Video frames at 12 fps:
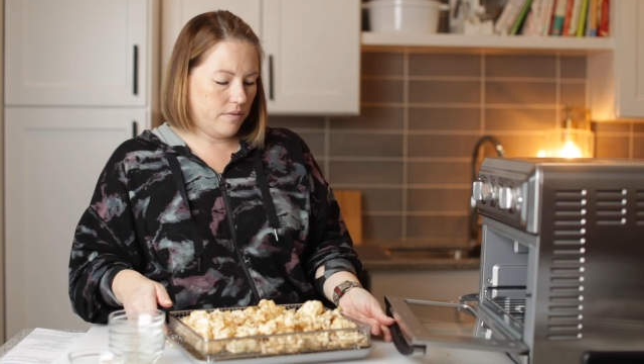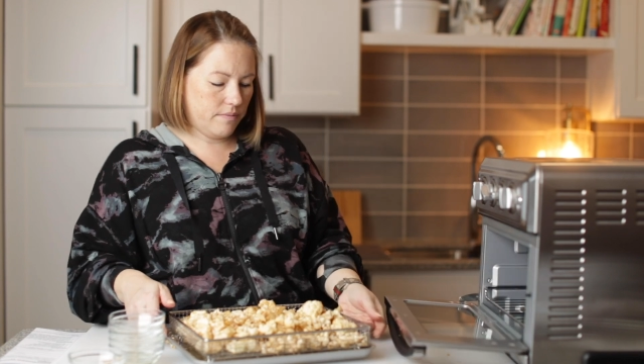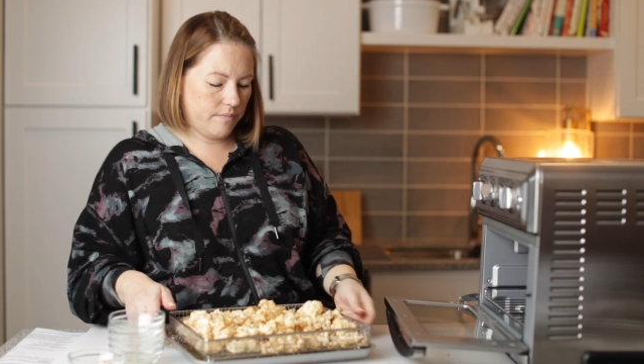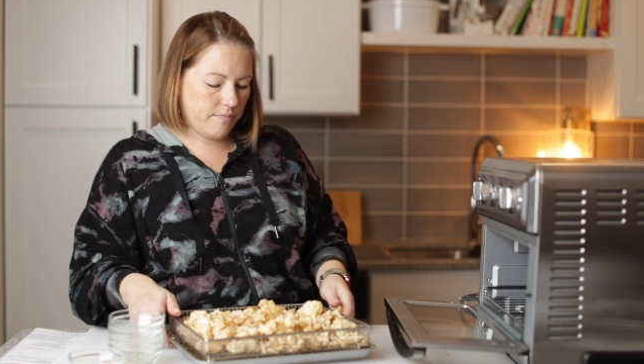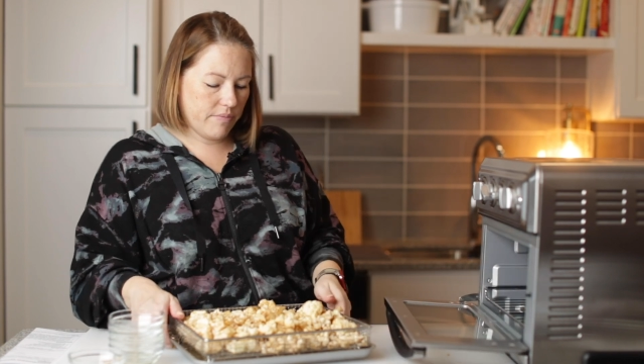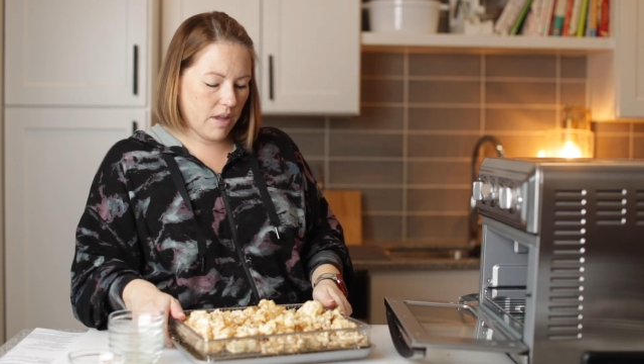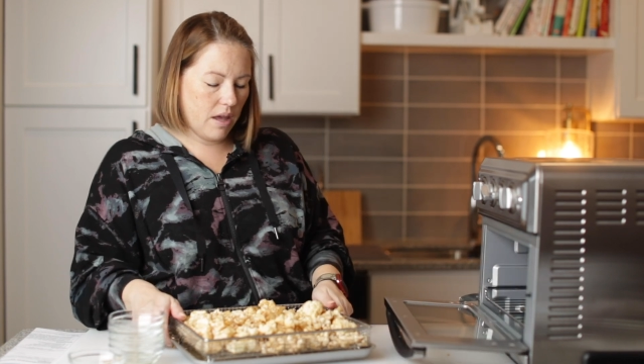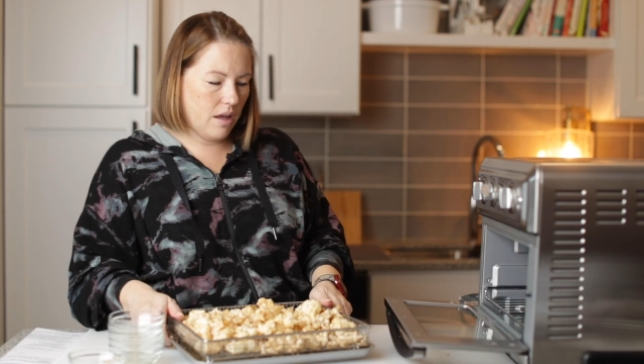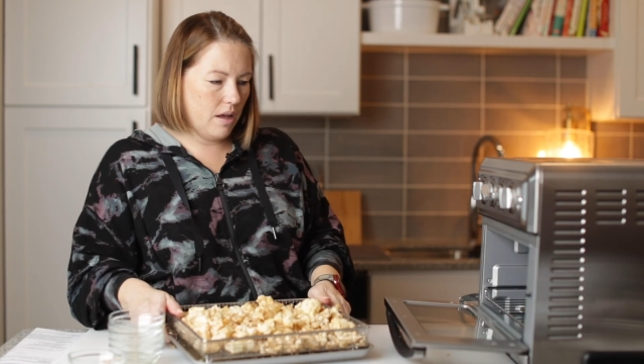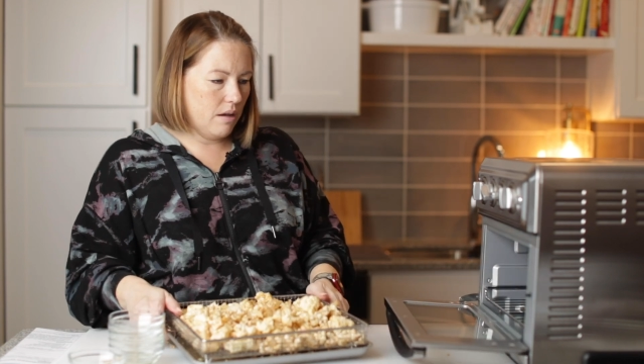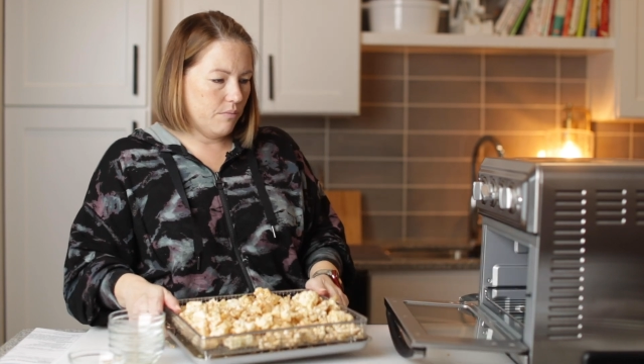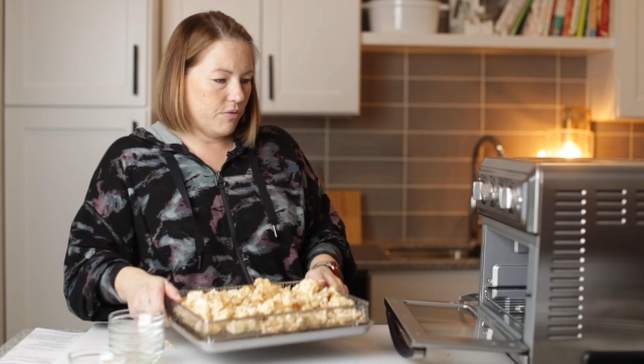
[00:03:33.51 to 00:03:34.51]
I'm
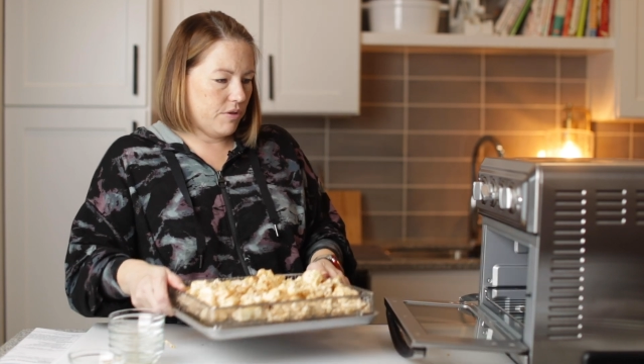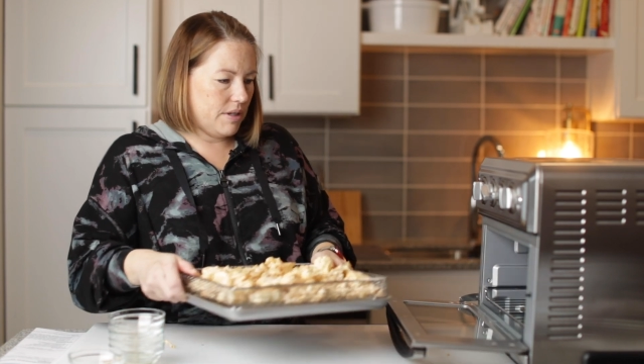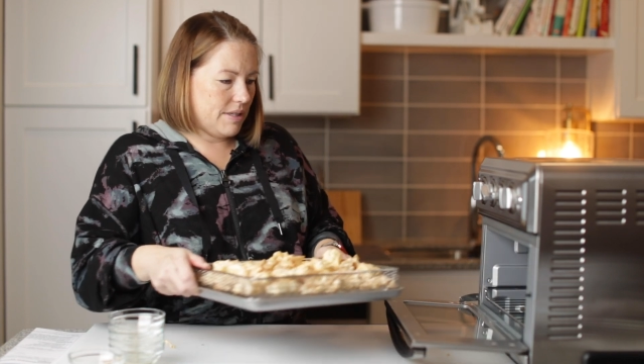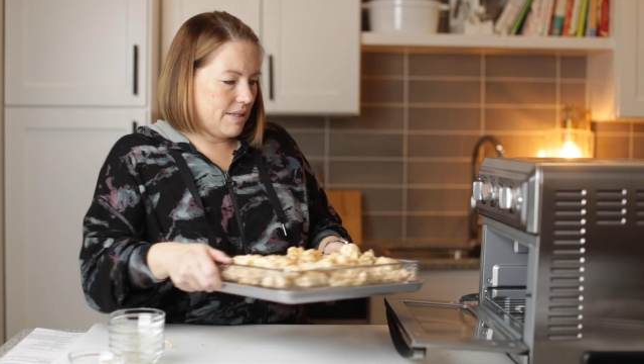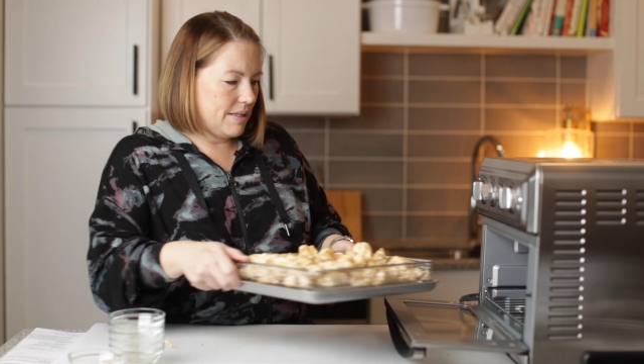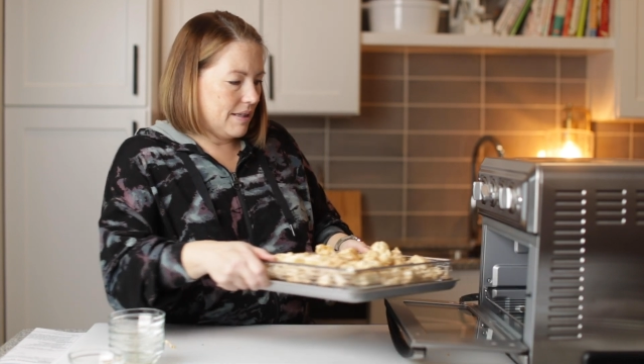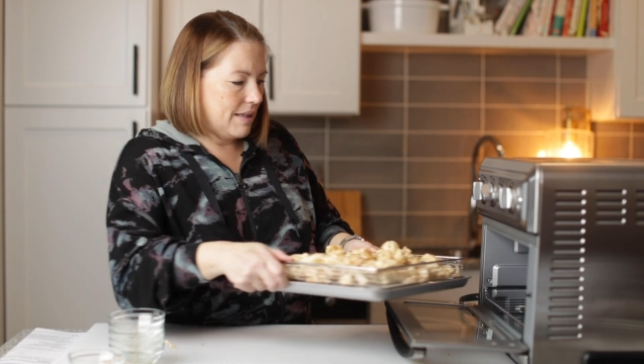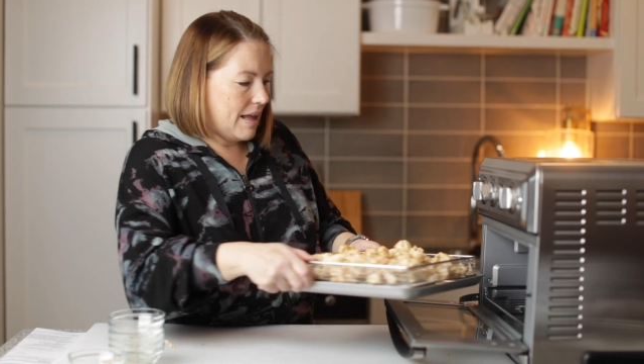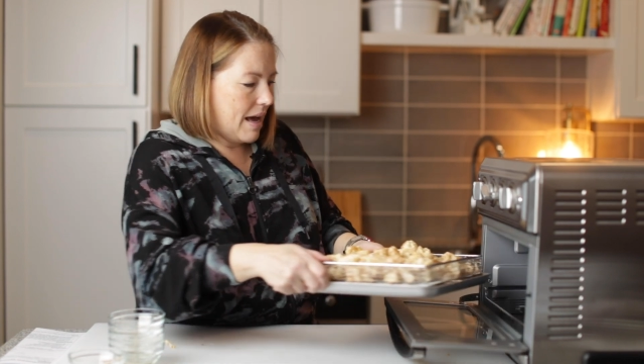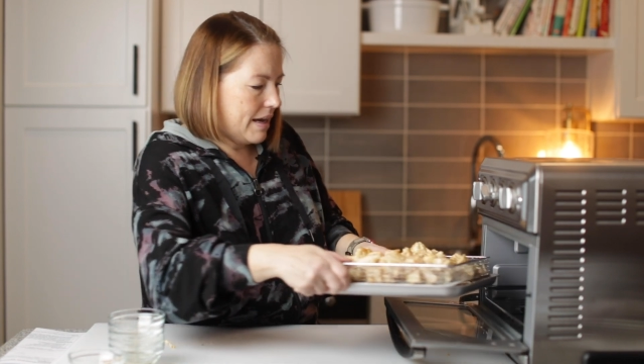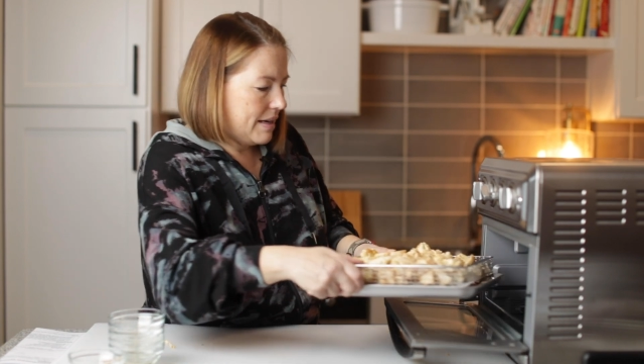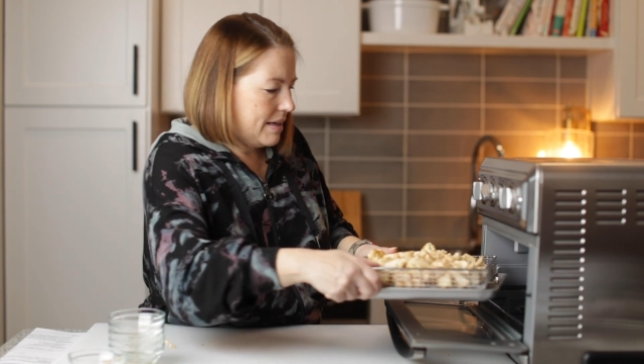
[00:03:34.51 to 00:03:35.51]
gonna
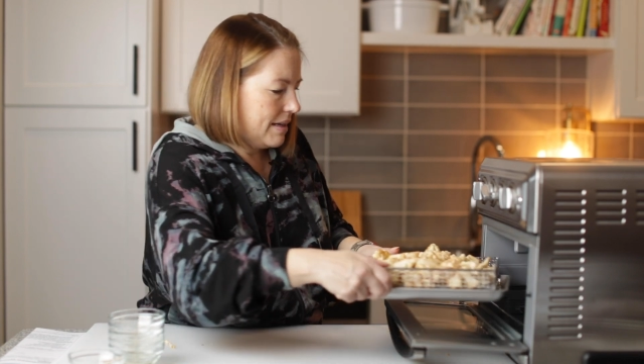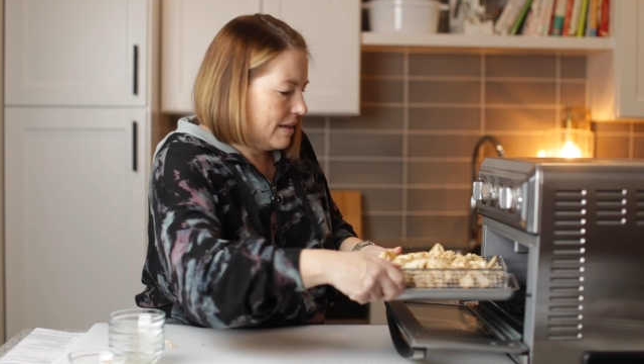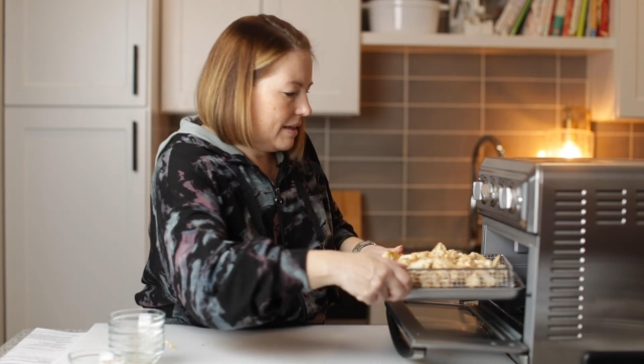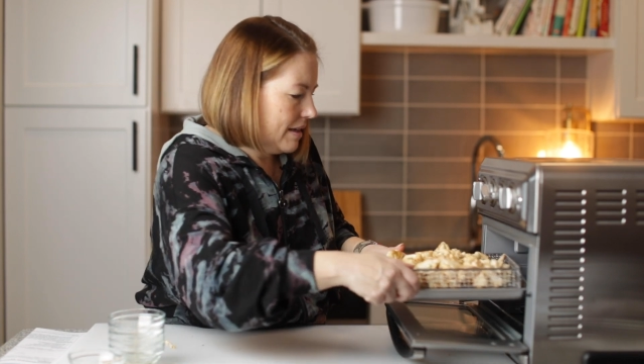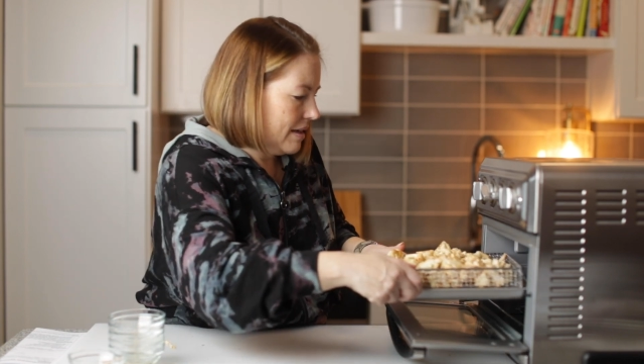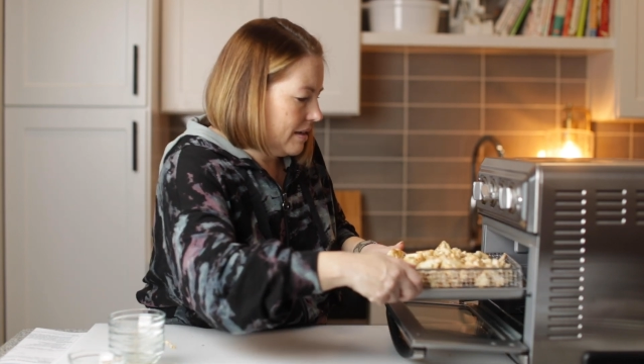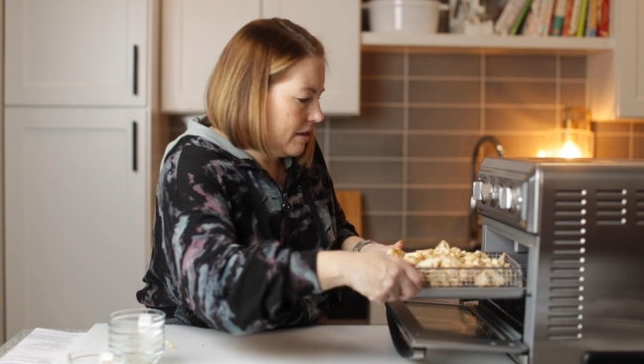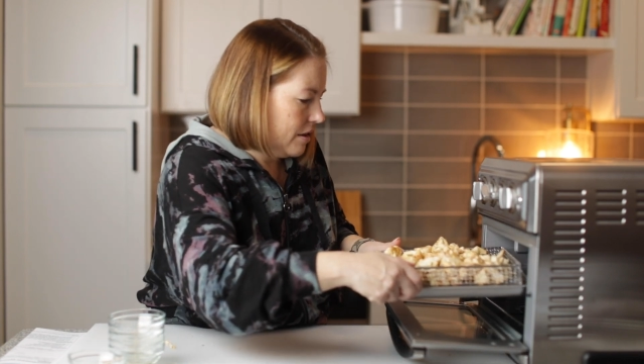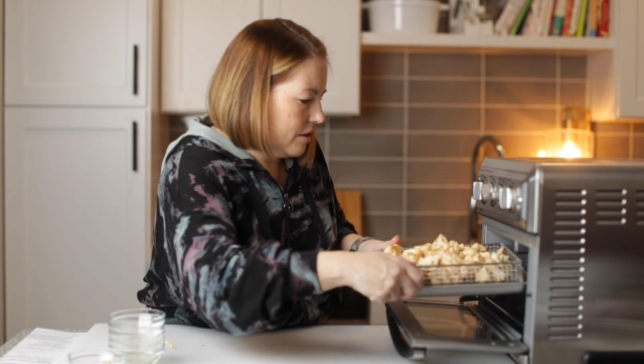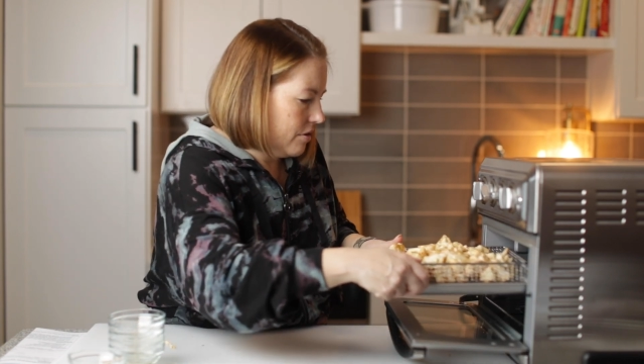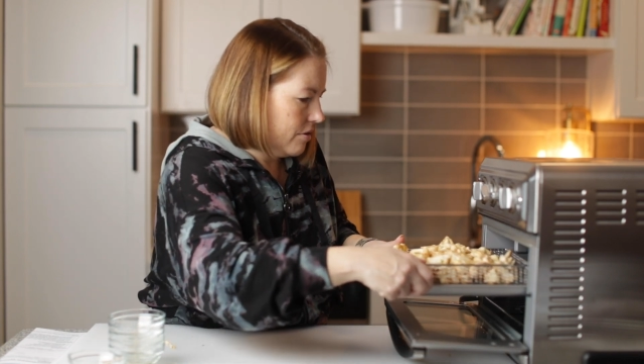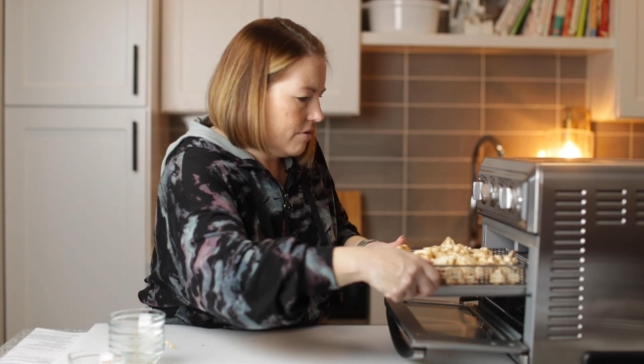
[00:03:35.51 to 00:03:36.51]
slide it in
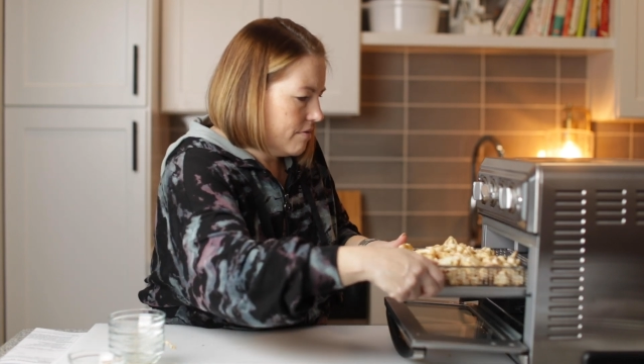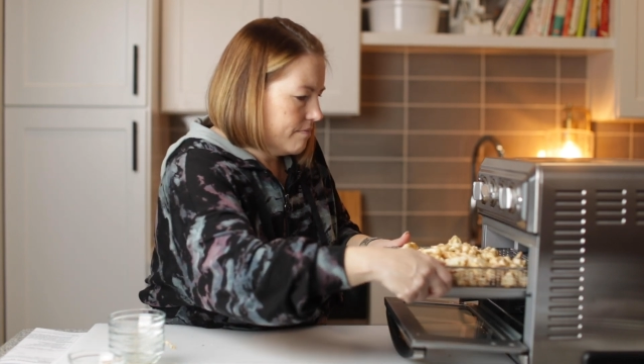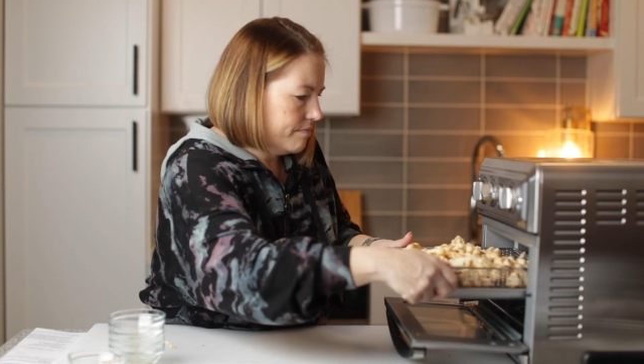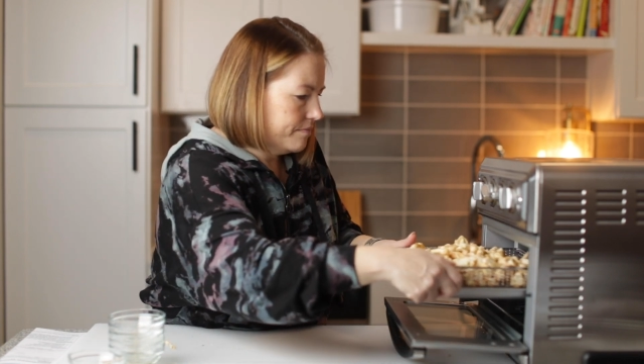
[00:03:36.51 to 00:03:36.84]
here.